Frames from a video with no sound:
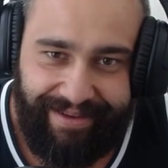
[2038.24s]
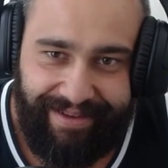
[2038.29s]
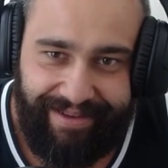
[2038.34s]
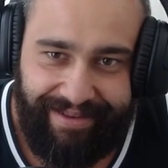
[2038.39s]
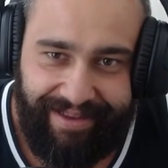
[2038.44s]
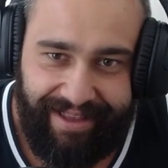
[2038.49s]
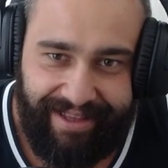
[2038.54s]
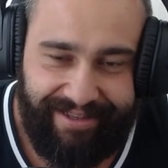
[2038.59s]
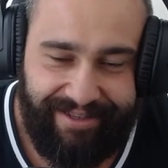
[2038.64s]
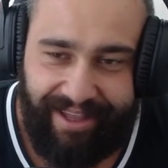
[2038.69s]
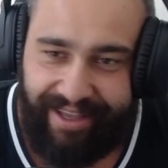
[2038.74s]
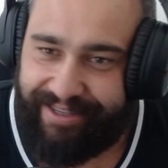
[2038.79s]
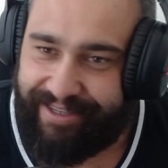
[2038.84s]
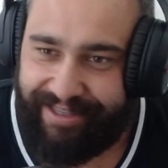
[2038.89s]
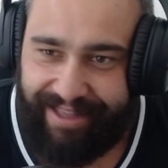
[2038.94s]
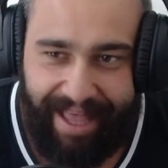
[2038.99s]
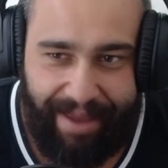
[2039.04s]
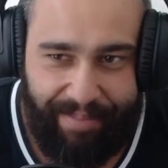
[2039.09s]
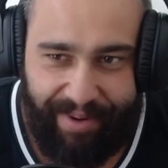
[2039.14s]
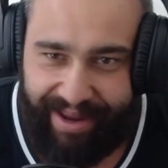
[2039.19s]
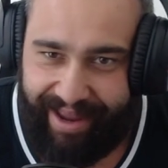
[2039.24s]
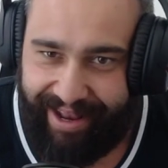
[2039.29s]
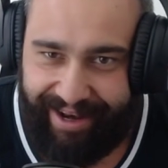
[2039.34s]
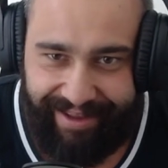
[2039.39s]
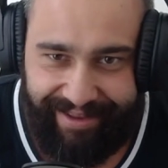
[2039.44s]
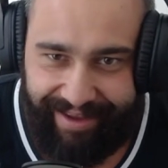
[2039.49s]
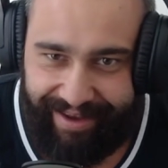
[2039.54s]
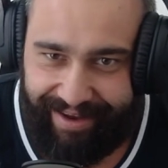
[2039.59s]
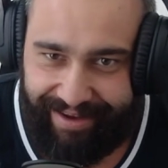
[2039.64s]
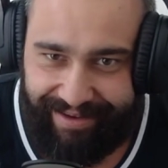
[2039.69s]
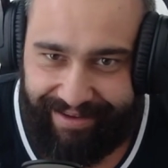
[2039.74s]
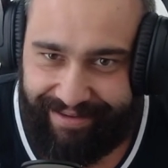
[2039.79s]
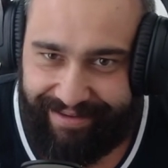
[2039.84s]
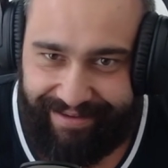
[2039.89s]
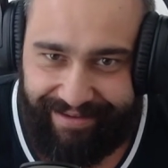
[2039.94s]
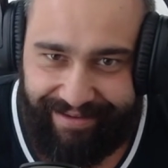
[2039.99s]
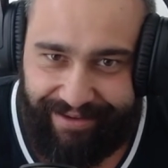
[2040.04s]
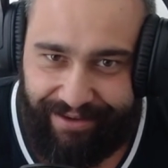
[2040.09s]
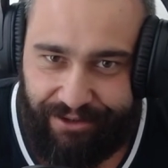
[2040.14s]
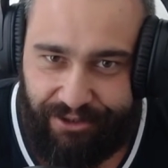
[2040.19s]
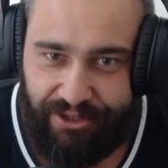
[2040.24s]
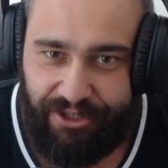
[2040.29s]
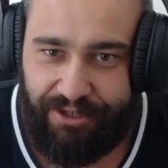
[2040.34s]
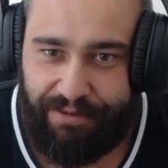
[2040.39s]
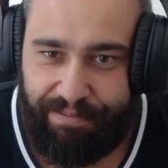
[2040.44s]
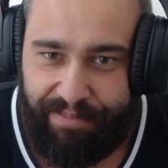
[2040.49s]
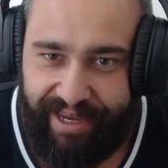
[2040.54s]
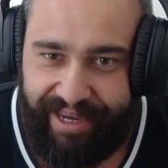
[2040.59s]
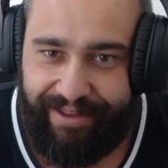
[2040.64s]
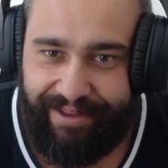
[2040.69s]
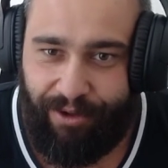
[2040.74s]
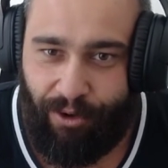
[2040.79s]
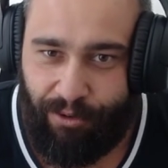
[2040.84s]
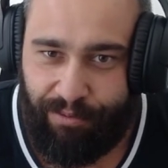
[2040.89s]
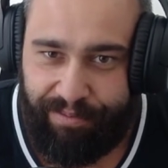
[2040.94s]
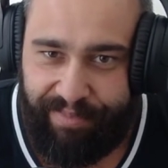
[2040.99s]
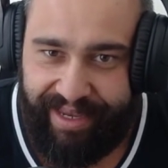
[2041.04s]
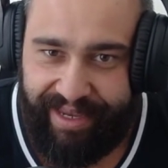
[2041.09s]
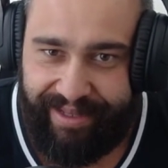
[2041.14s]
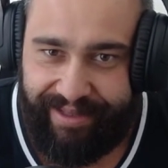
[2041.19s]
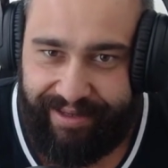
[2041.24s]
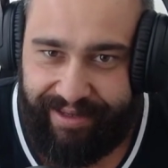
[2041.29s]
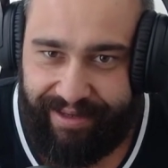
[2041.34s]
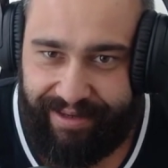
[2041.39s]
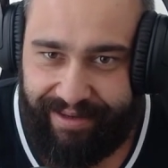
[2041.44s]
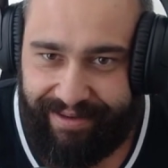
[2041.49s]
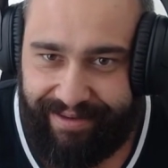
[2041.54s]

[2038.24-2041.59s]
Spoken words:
That's not slapping anything. Just meat on meat.